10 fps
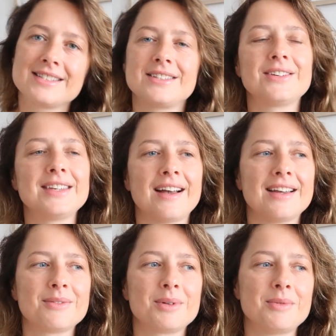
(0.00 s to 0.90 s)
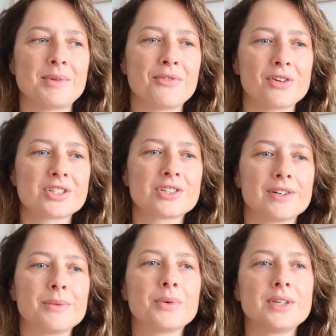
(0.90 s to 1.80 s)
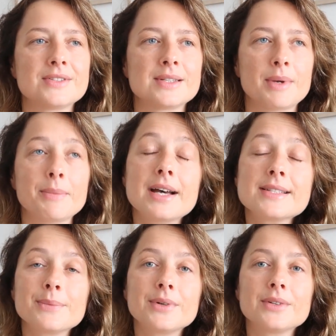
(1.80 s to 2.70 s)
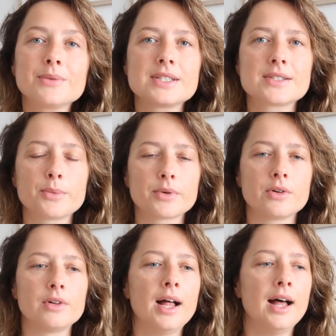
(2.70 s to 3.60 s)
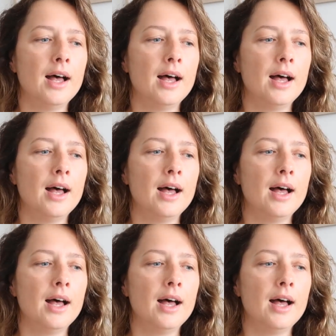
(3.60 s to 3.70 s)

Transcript: So yeah, it will be my first trip using my passport, which is super cool.